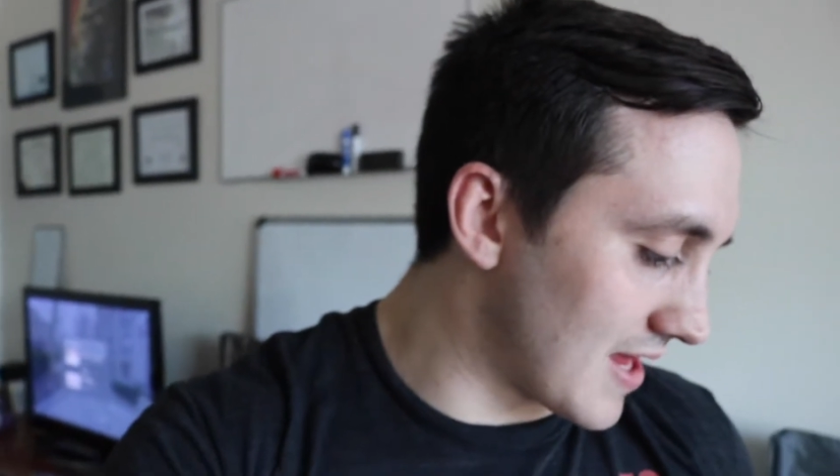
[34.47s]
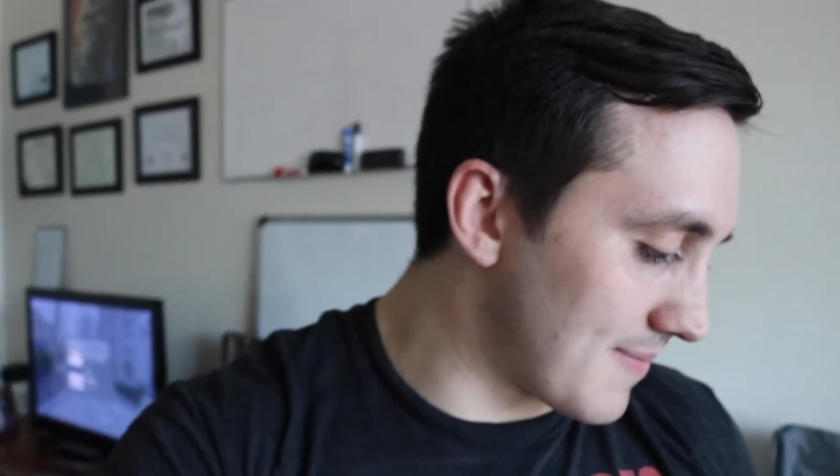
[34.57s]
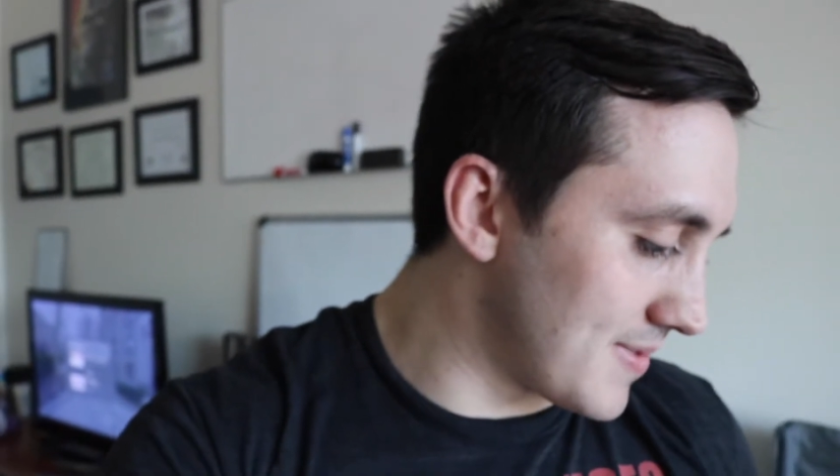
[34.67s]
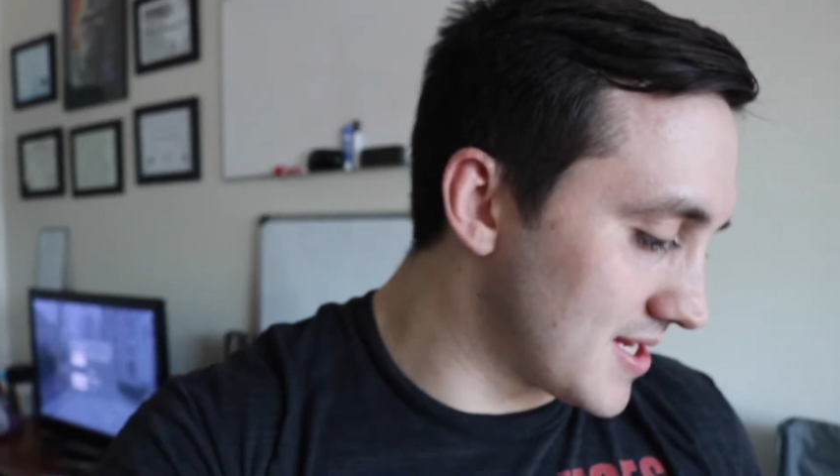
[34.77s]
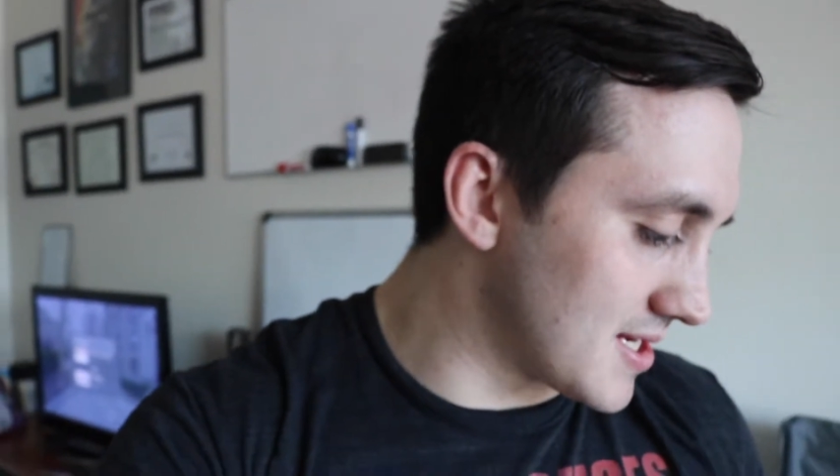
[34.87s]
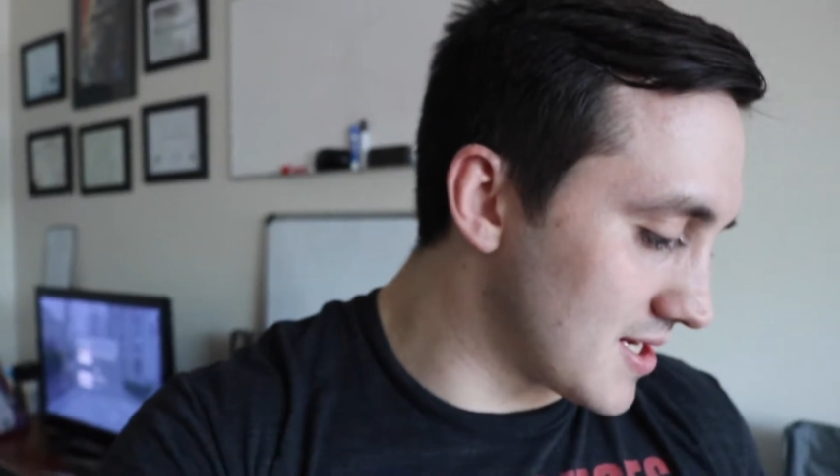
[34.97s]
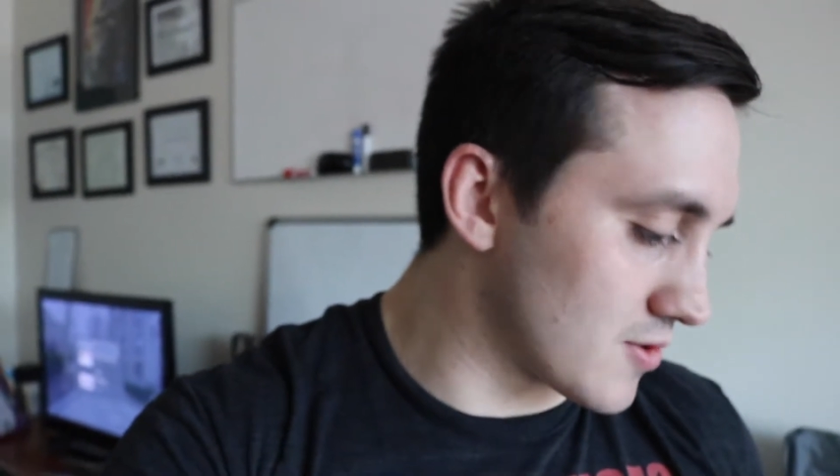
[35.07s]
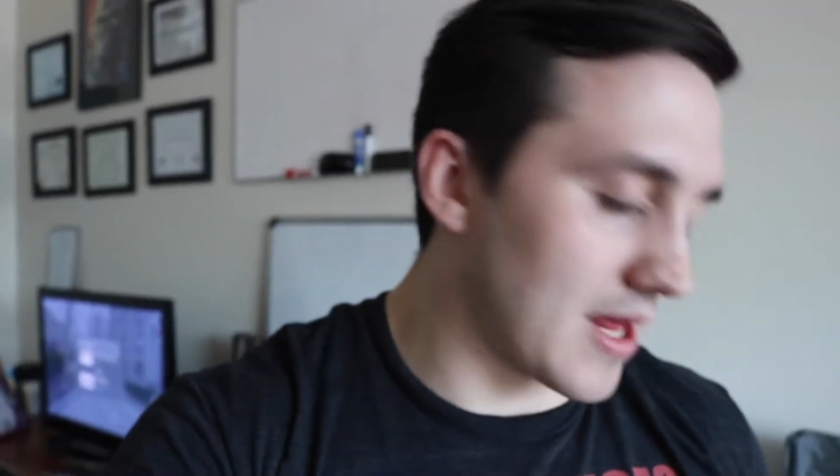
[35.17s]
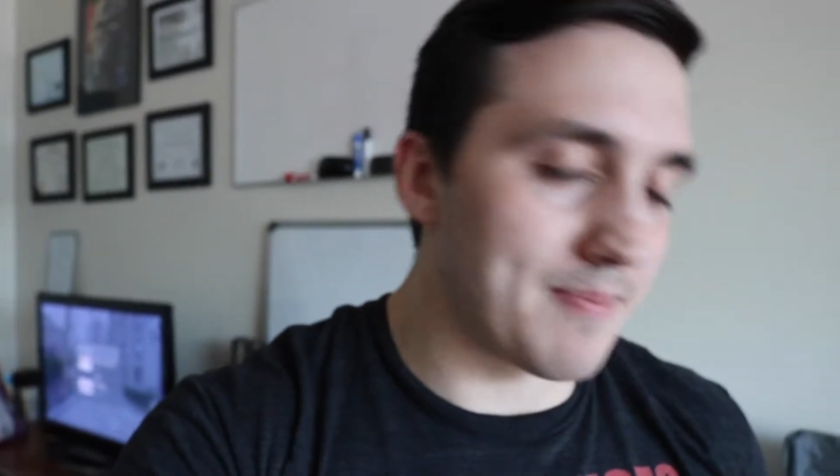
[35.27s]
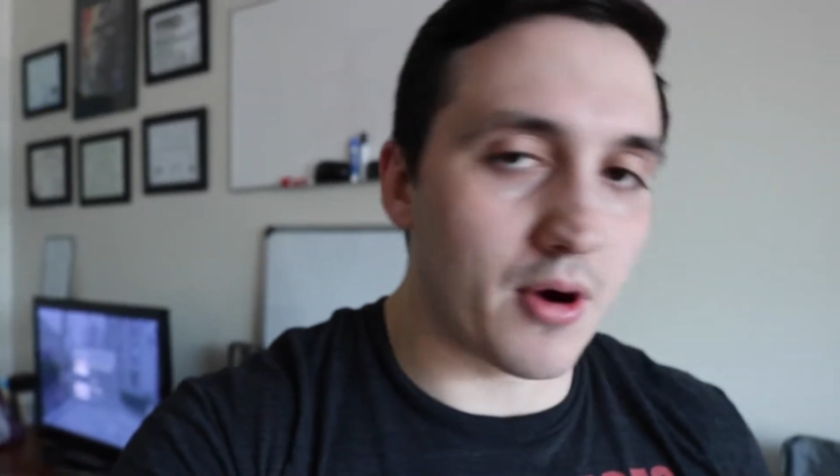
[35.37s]
that business
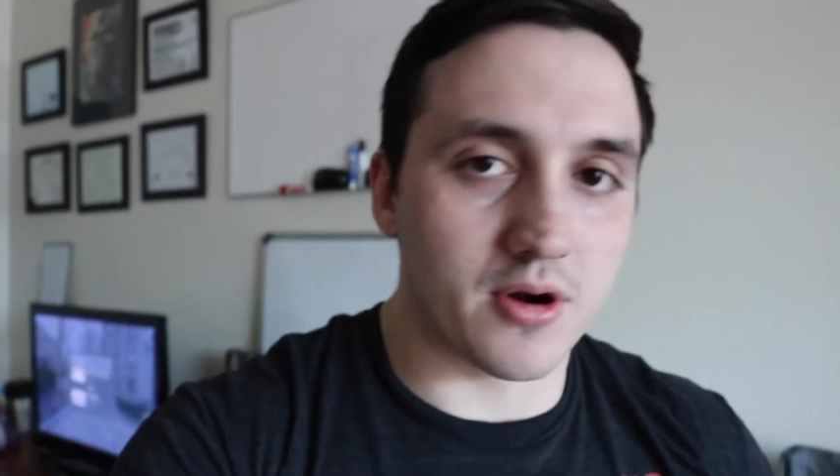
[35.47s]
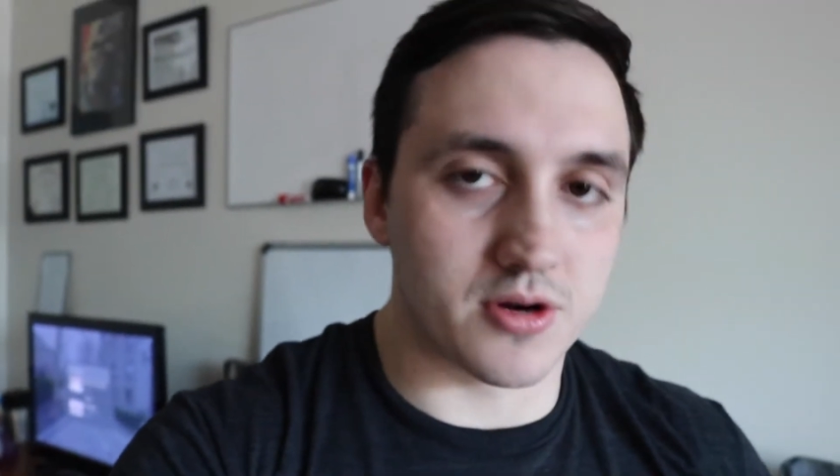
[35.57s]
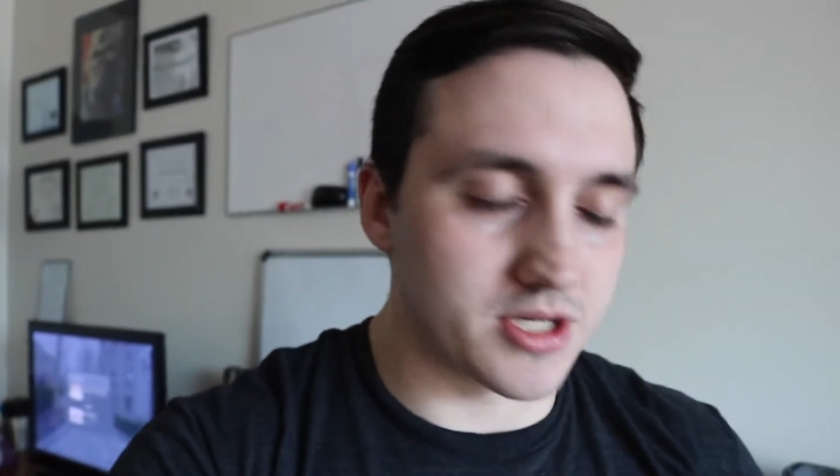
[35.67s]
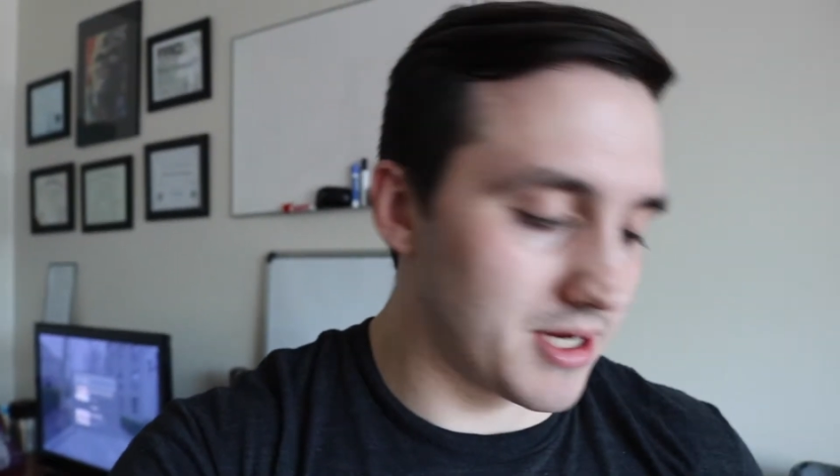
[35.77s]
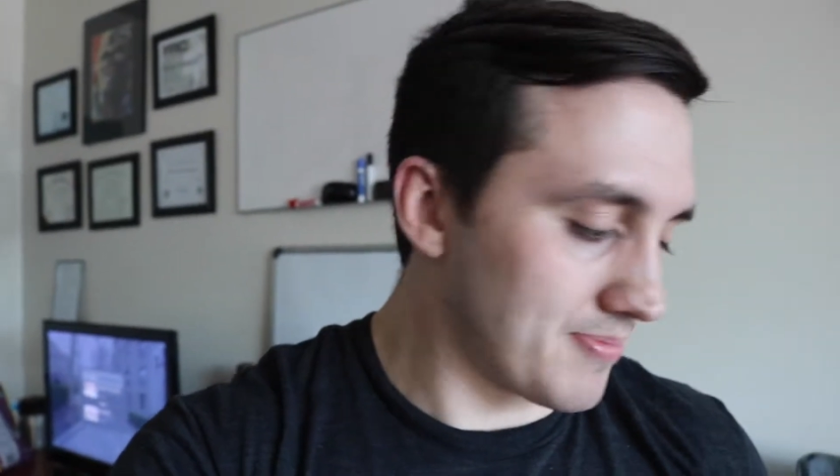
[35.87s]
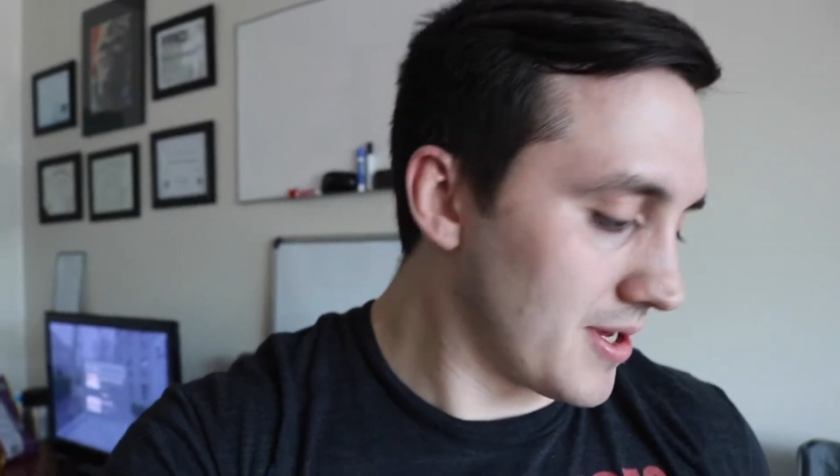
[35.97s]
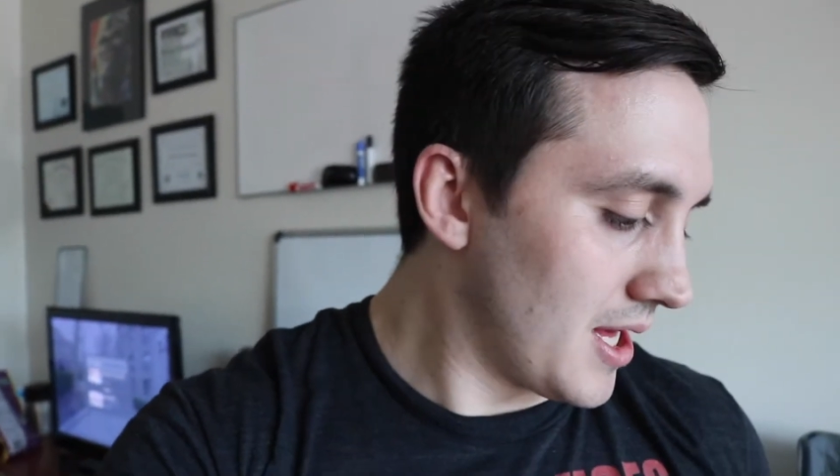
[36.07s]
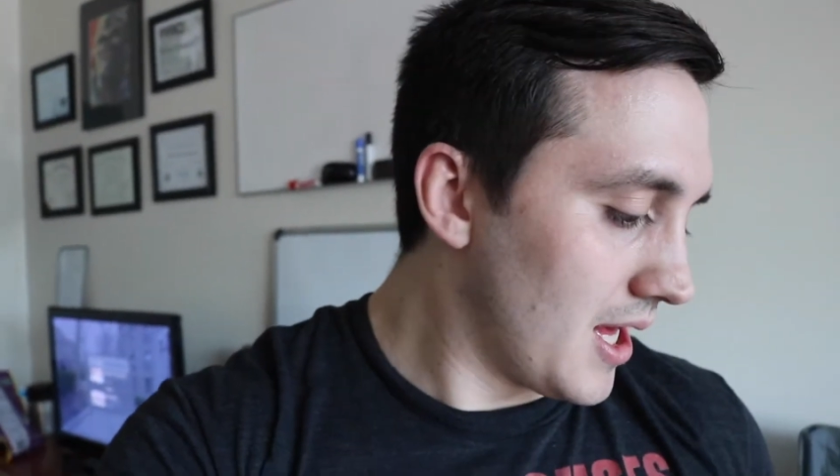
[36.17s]
or that partnership